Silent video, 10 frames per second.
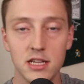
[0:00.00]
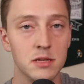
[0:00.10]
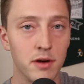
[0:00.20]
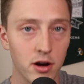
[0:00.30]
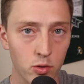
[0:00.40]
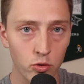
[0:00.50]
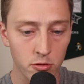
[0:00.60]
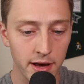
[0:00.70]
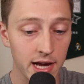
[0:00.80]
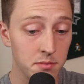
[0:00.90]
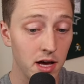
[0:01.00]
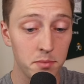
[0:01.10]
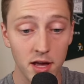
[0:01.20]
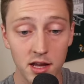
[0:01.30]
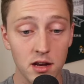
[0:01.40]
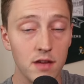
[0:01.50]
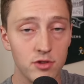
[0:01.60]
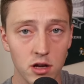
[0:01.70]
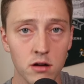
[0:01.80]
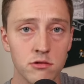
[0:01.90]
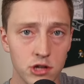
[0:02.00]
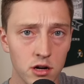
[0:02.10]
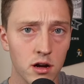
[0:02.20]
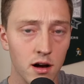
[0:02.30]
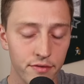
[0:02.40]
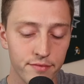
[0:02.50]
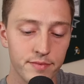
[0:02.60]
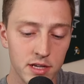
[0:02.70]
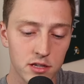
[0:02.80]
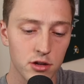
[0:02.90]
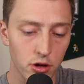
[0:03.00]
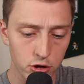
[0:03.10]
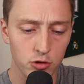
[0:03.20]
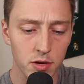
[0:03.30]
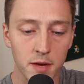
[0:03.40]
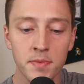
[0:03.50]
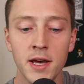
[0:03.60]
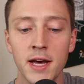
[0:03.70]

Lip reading: He's a better quarterback, in my opinion, even though Jared Goff, he's a solid QB.